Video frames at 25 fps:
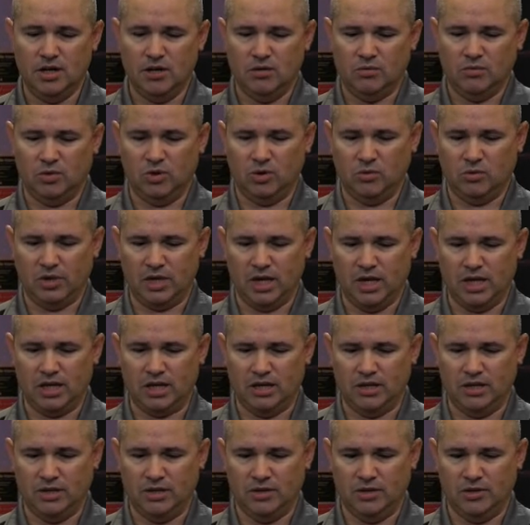Well, what I
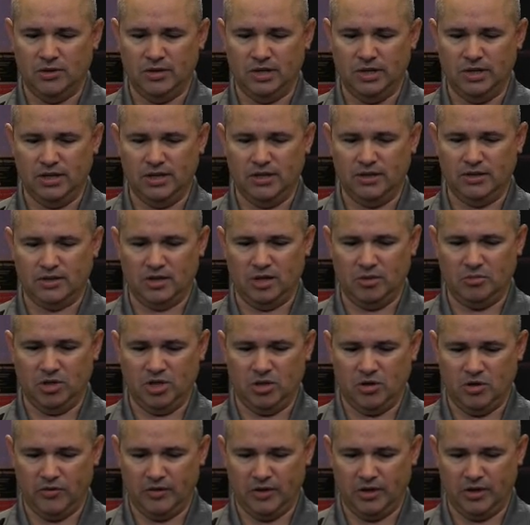can do is let me
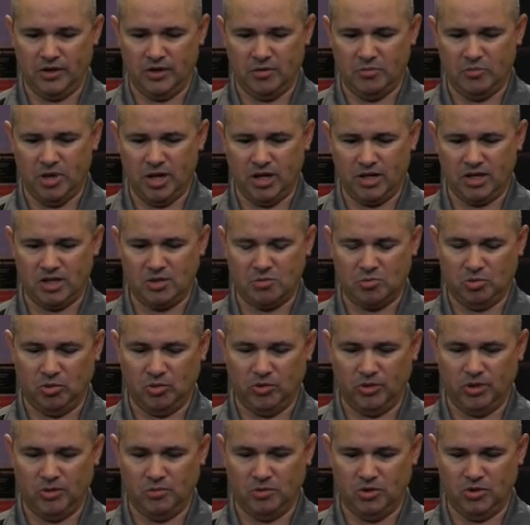go over here to
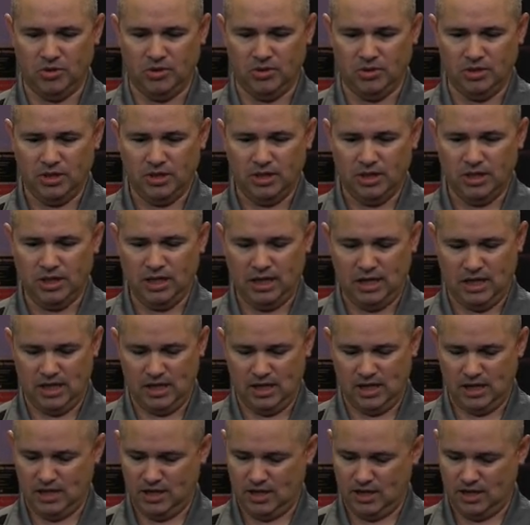Metasploitable,
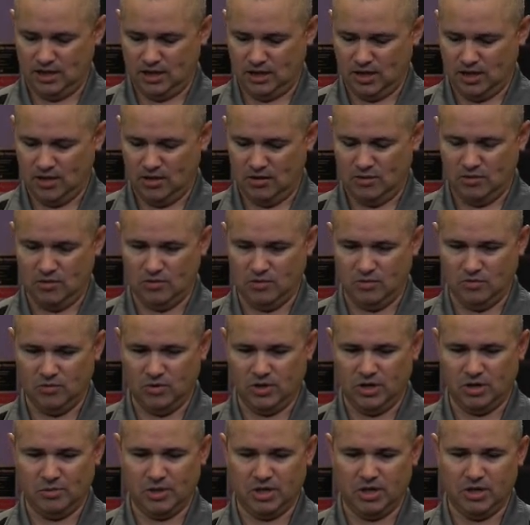and
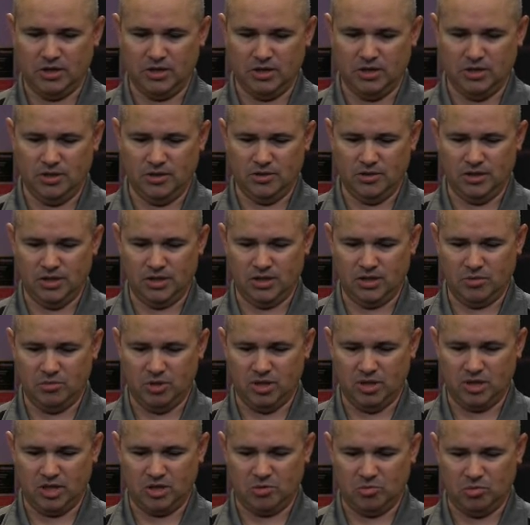what I'm going to do is in
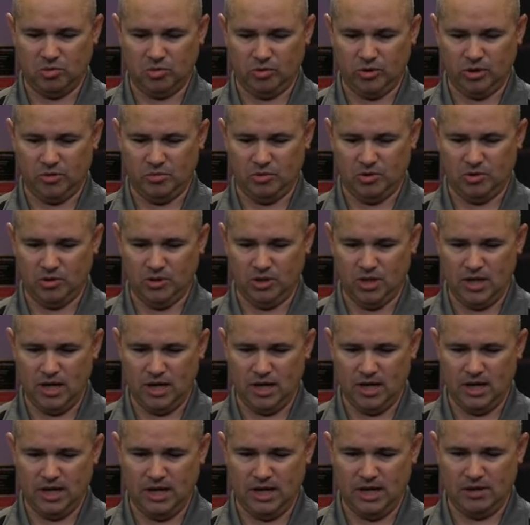Metasploitable,
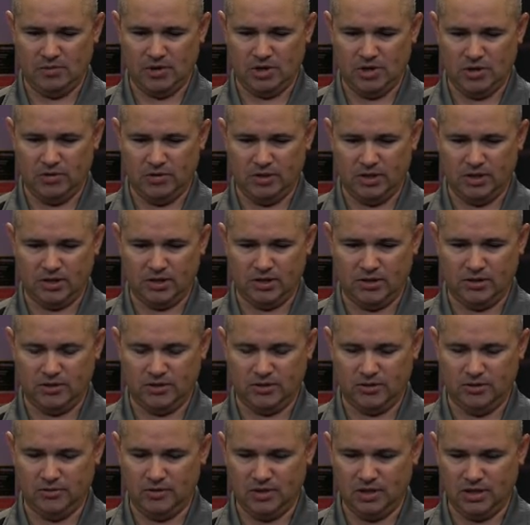I am going
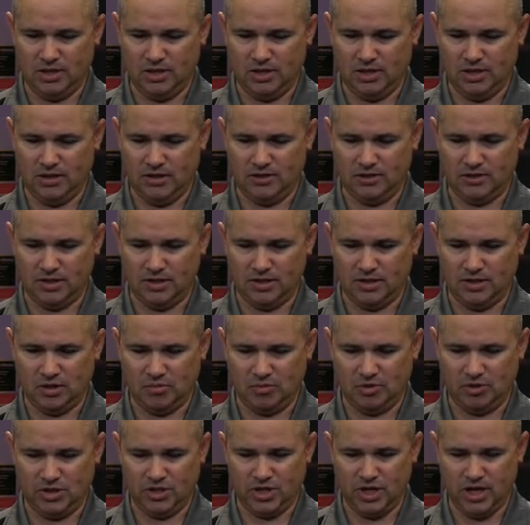to just
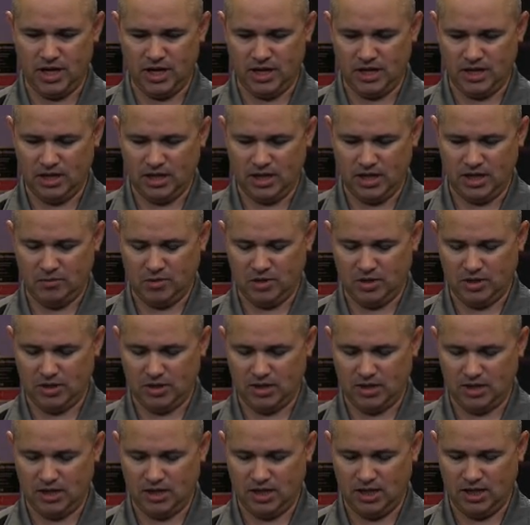double check, and I'm going to
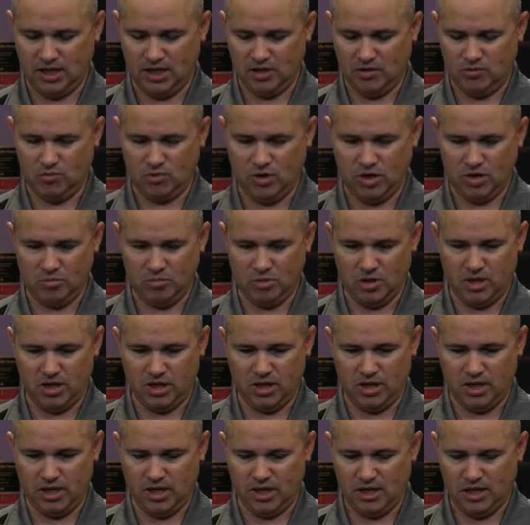see what
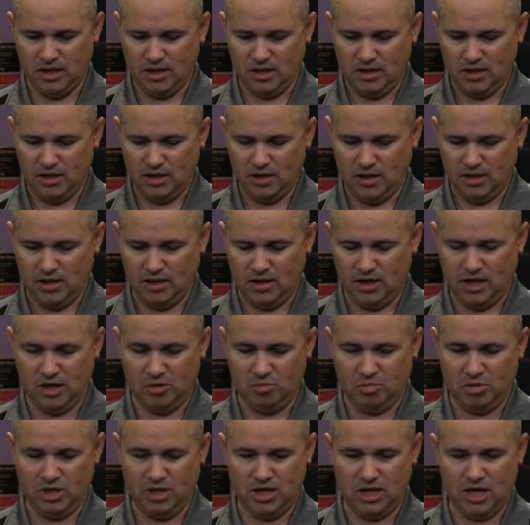my
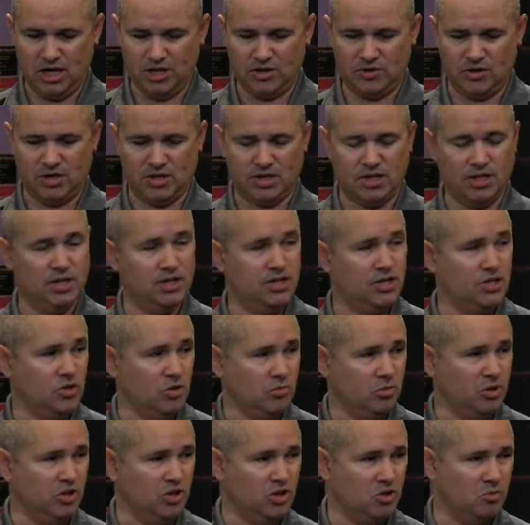IP address is. So
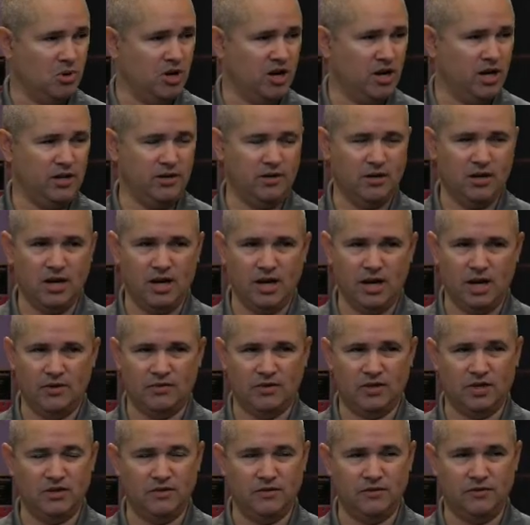I'm going to use my
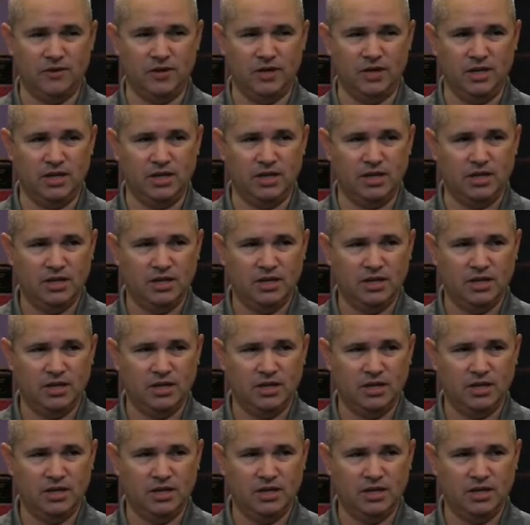ifconfig